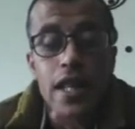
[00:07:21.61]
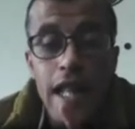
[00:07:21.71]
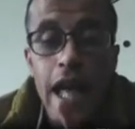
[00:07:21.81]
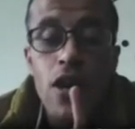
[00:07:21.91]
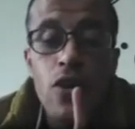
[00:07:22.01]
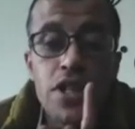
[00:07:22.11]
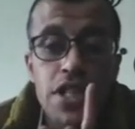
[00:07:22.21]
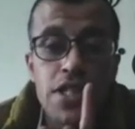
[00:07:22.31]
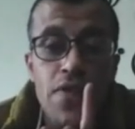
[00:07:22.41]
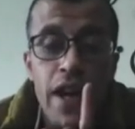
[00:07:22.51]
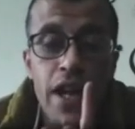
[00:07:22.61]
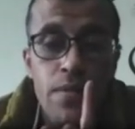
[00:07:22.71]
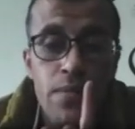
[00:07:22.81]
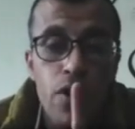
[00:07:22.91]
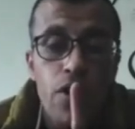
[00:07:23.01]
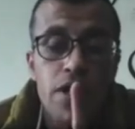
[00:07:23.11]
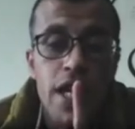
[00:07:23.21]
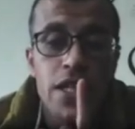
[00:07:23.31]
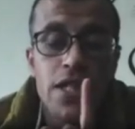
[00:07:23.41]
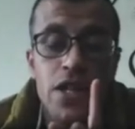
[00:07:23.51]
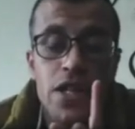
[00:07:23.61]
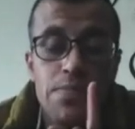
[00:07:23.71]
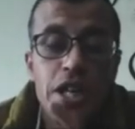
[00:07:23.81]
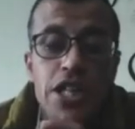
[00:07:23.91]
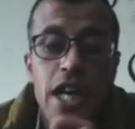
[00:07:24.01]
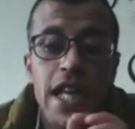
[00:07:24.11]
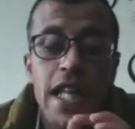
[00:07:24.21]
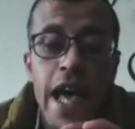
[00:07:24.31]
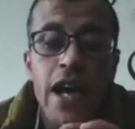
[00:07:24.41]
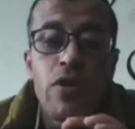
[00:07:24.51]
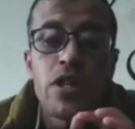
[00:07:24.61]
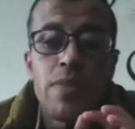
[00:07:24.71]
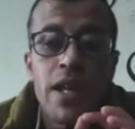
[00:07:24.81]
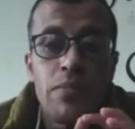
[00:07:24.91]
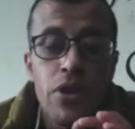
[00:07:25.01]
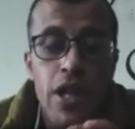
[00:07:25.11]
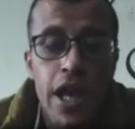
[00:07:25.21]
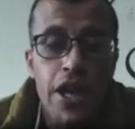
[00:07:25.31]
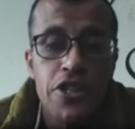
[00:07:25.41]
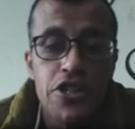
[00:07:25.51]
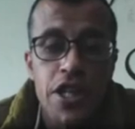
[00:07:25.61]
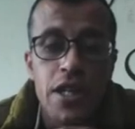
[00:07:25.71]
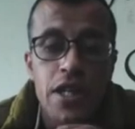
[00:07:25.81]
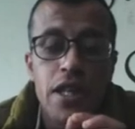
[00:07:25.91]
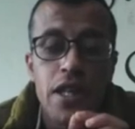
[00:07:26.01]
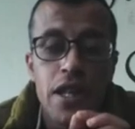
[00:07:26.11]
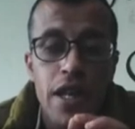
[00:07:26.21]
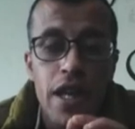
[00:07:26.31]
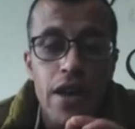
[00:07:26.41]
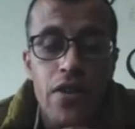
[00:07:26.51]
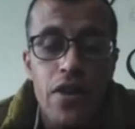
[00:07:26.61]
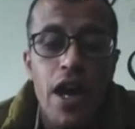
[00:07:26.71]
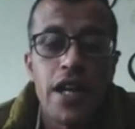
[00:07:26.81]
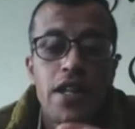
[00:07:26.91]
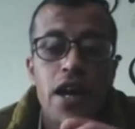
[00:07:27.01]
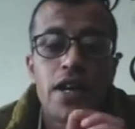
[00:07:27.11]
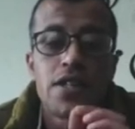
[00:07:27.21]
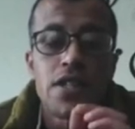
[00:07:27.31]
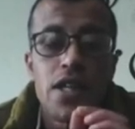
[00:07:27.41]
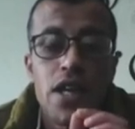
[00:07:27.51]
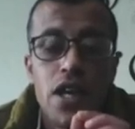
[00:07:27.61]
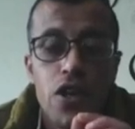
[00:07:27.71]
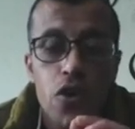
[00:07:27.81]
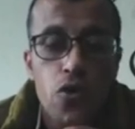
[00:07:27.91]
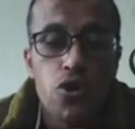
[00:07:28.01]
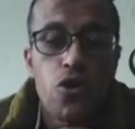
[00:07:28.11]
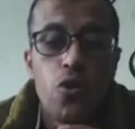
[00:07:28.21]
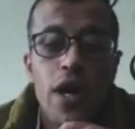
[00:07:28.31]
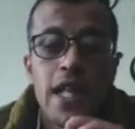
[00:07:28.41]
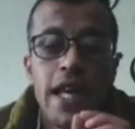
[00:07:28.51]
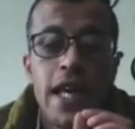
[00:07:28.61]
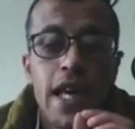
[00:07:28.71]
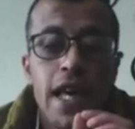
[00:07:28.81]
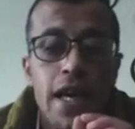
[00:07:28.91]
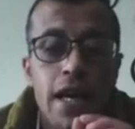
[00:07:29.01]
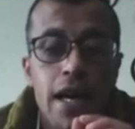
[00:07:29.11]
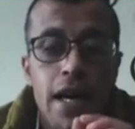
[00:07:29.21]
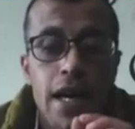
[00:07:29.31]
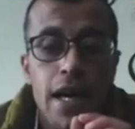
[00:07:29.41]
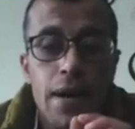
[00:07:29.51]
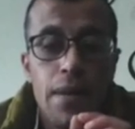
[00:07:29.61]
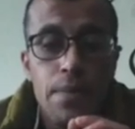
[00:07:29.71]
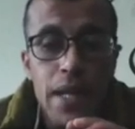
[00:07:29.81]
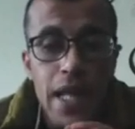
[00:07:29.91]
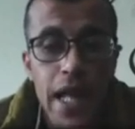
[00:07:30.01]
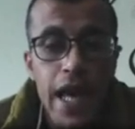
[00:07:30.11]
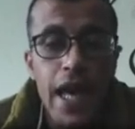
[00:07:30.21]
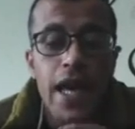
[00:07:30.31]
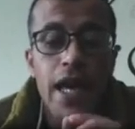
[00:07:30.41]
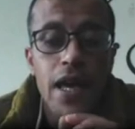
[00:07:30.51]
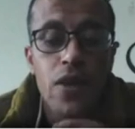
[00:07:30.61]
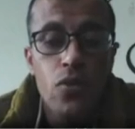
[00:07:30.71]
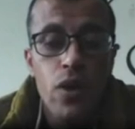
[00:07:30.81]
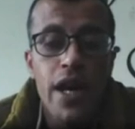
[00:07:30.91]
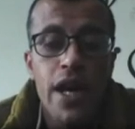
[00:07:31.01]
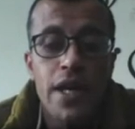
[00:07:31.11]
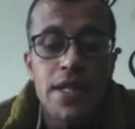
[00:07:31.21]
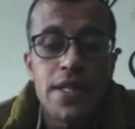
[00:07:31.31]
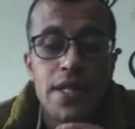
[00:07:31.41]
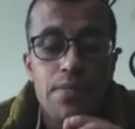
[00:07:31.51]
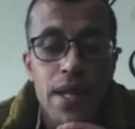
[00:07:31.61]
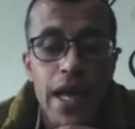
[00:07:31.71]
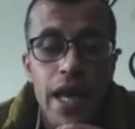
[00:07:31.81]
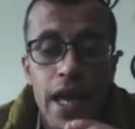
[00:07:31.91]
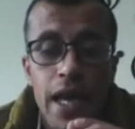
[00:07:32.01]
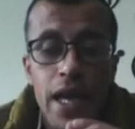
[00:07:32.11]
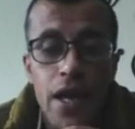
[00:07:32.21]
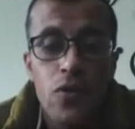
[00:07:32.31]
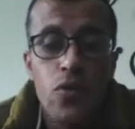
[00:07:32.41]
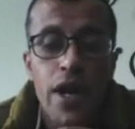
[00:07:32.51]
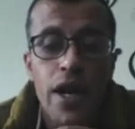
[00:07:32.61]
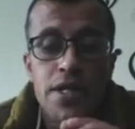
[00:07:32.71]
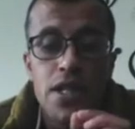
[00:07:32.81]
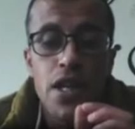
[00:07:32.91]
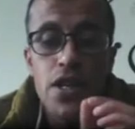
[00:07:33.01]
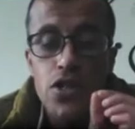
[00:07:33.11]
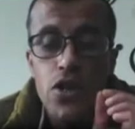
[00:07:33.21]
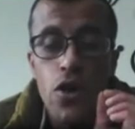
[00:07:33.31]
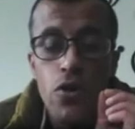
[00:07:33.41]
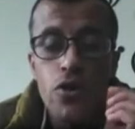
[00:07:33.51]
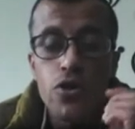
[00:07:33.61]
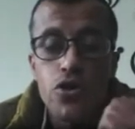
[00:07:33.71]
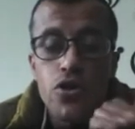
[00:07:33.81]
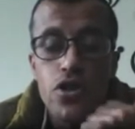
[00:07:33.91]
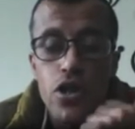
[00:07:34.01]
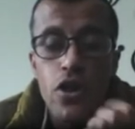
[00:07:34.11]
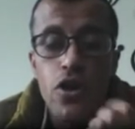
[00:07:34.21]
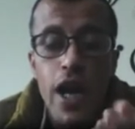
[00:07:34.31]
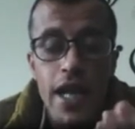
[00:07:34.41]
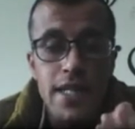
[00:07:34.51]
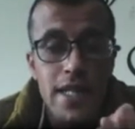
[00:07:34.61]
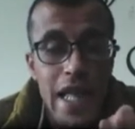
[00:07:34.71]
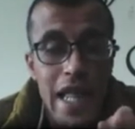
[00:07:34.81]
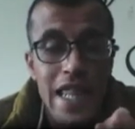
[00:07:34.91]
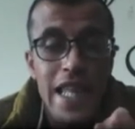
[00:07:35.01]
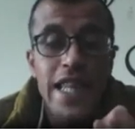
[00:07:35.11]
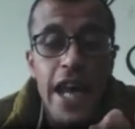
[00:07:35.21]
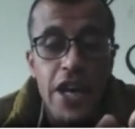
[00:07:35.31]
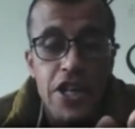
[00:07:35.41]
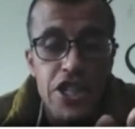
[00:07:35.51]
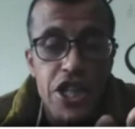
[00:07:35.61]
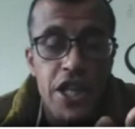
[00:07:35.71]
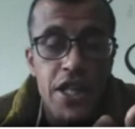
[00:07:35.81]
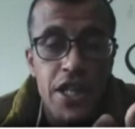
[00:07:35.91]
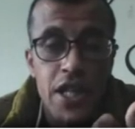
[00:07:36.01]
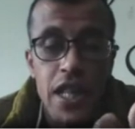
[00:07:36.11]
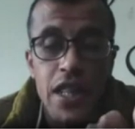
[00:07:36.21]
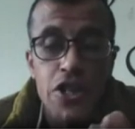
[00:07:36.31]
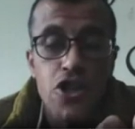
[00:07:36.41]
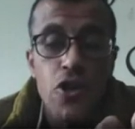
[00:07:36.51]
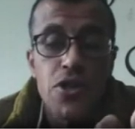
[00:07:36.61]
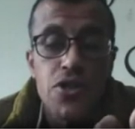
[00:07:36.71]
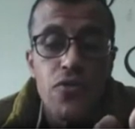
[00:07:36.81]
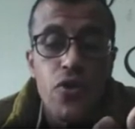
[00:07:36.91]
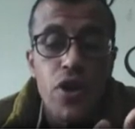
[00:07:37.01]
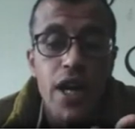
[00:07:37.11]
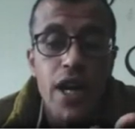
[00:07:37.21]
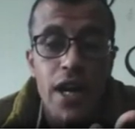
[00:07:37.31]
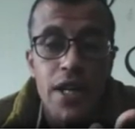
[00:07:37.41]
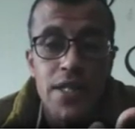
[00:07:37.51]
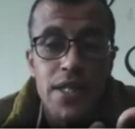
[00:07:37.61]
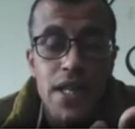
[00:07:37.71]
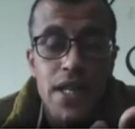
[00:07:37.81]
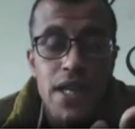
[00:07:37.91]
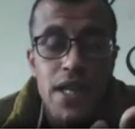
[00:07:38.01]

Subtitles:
The language is very important, especially language manipulation. The writers usually play in words, play in words. So you should look at the diction, the choice of words.